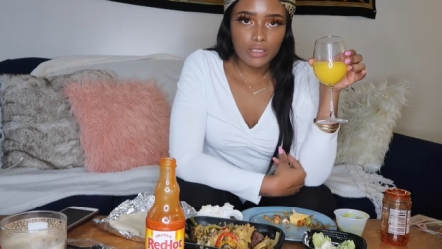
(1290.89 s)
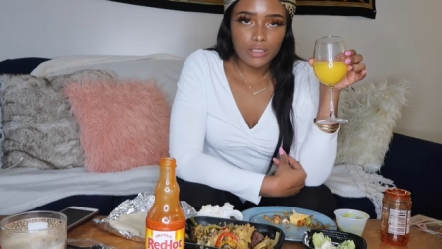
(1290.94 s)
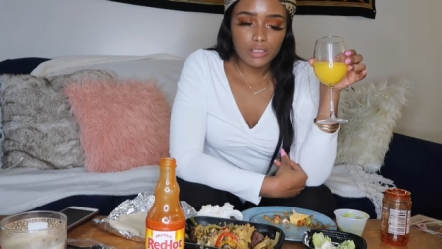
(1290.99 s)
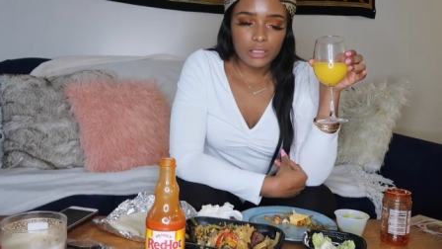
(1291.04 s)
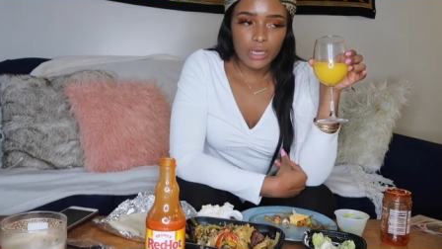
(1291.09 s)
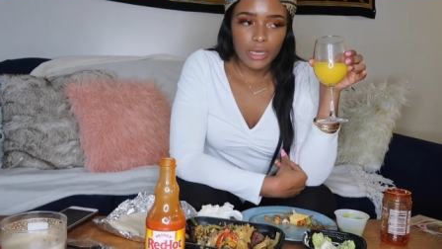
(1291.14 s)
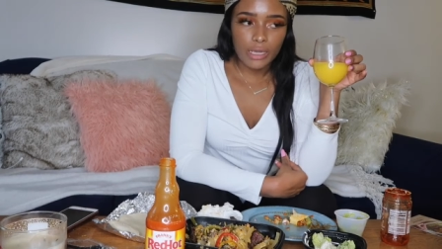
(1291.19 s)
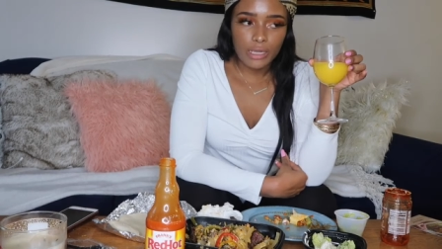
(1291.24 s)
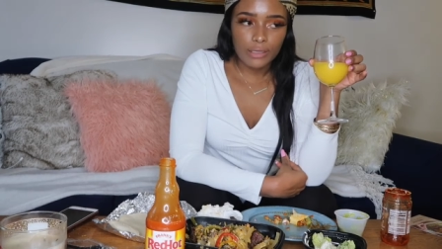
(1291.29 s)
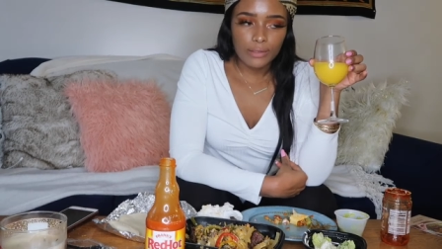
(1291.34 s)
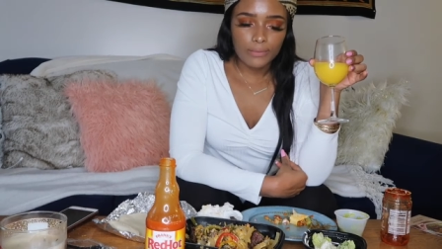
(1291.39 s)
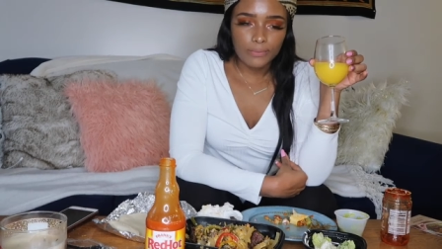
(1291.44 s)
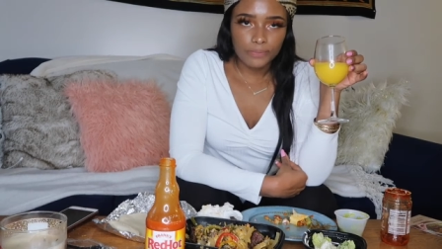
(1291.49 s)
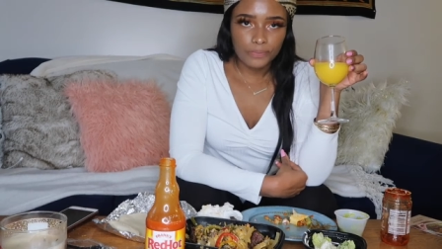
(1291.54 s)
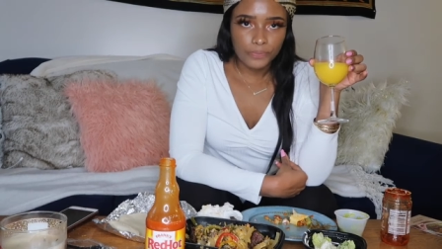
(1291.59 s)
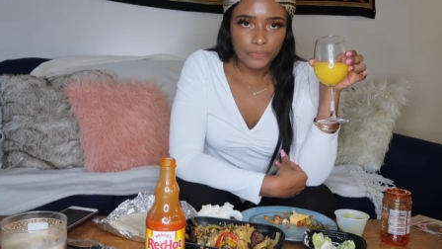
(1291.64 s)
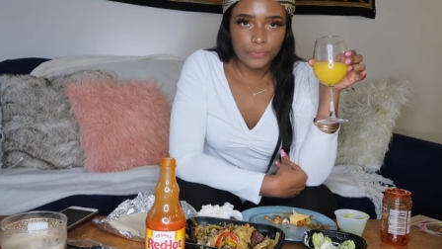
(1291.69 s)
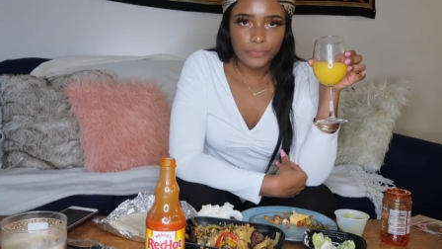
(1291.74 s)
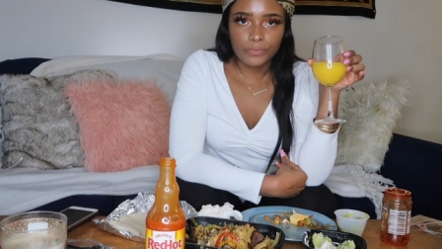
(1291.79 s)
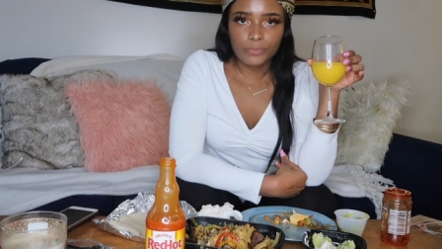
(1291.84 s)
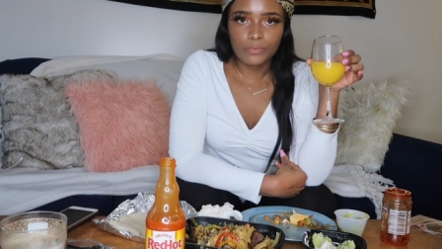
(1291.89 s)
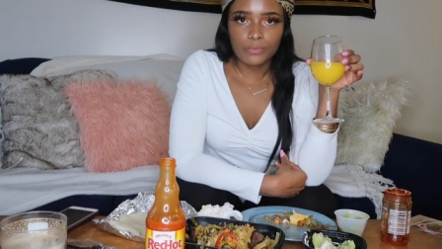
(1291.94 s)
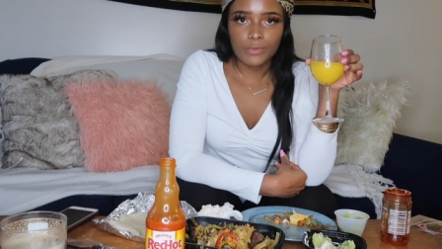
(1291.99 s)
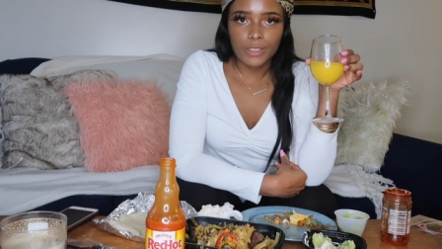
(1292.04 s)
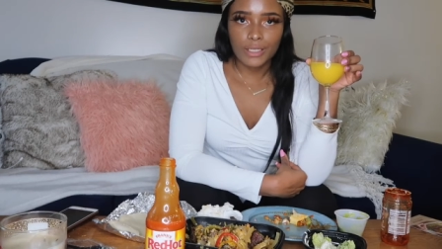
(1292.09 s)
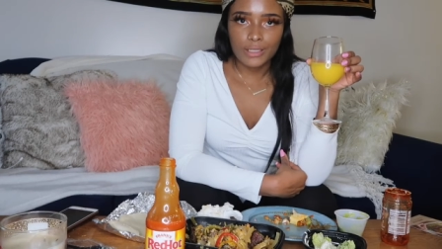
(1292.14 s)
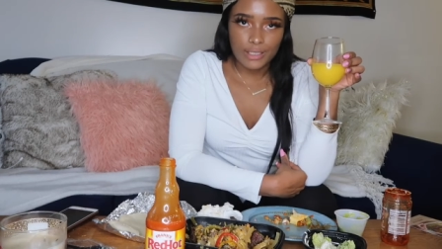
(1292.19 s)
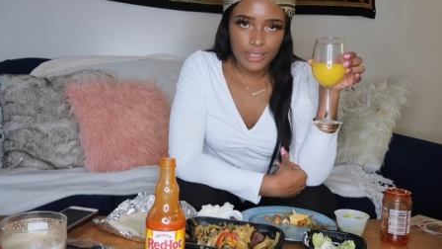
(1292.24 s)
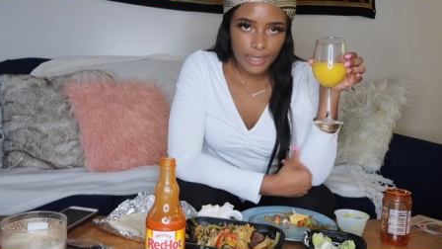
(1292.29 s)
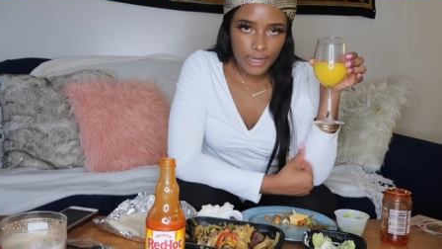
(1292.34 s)
it's like
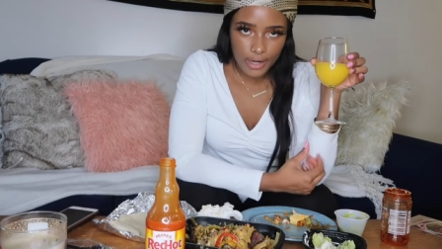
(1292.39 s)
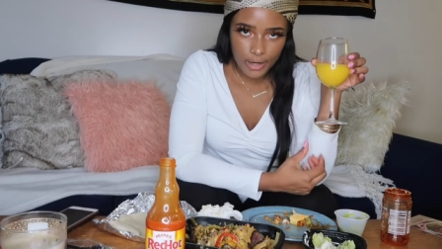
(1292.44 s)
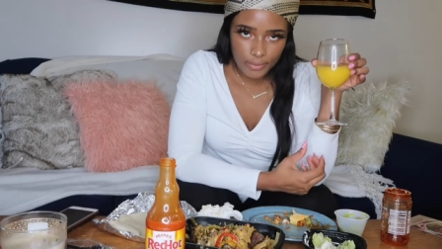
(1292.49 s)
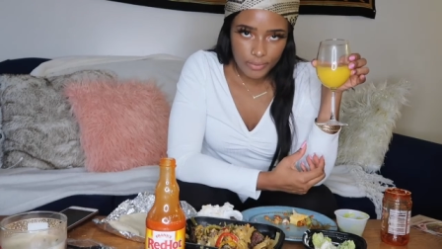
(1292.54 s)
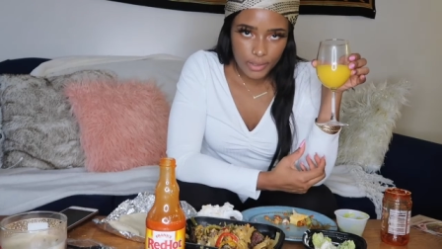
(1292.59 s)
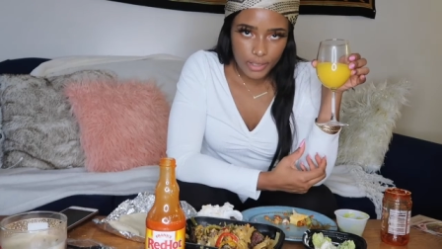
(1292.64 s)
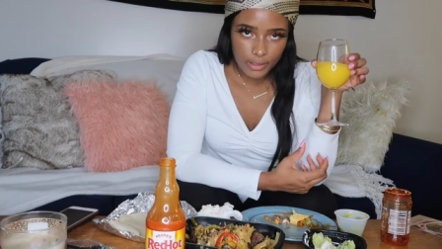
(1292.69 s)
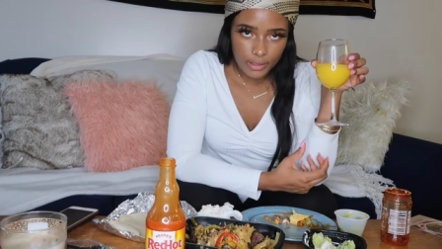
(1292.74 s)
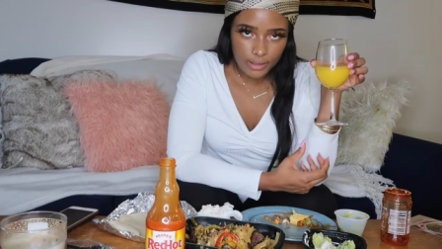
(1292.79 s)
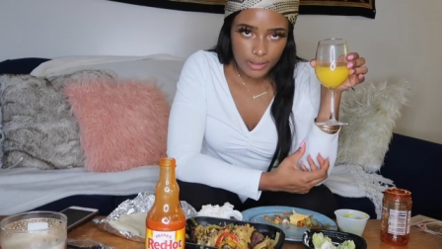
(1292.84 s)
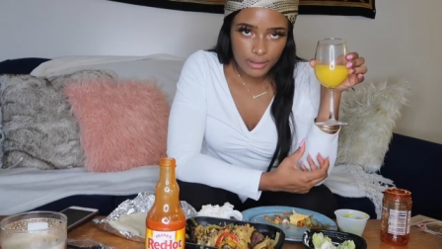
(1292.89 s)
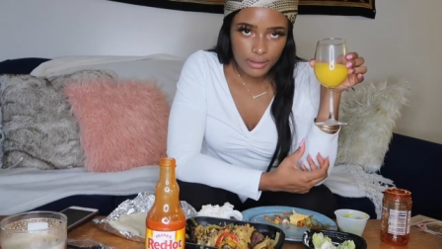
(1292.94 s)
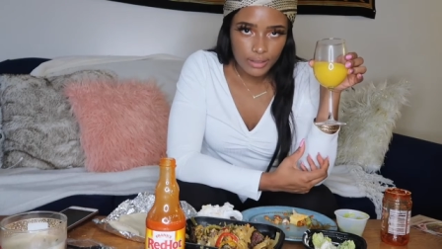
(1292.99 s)
it's in Arabic.